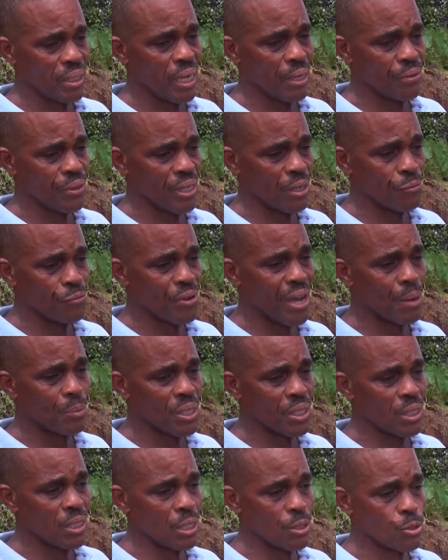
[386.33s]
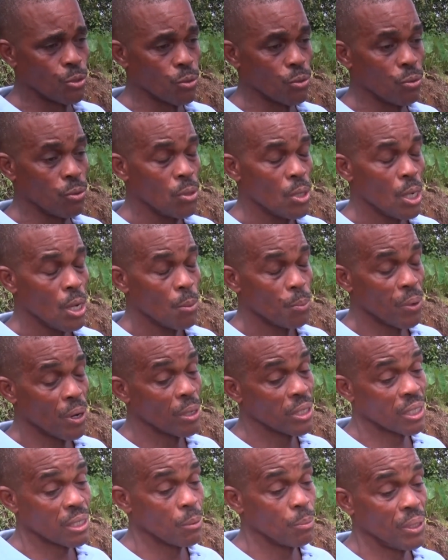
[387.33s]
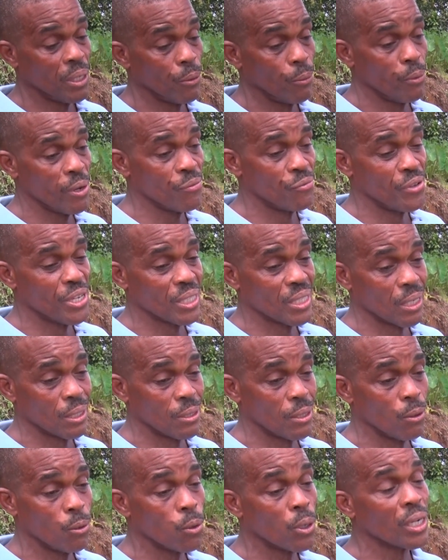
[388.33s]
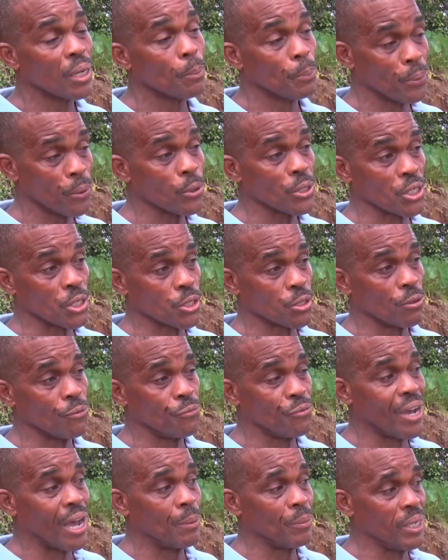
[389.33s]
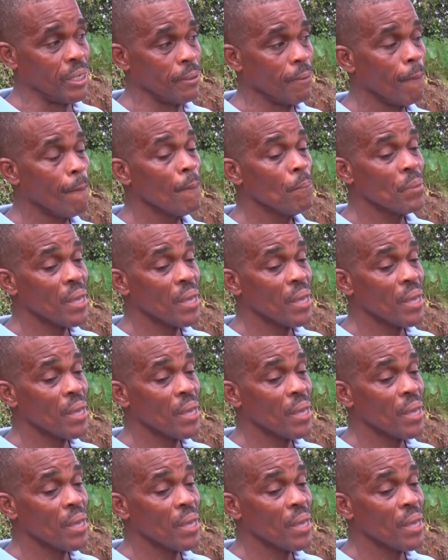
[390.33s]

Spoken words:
And I think farmers need to possibly revisit the whole approach to farming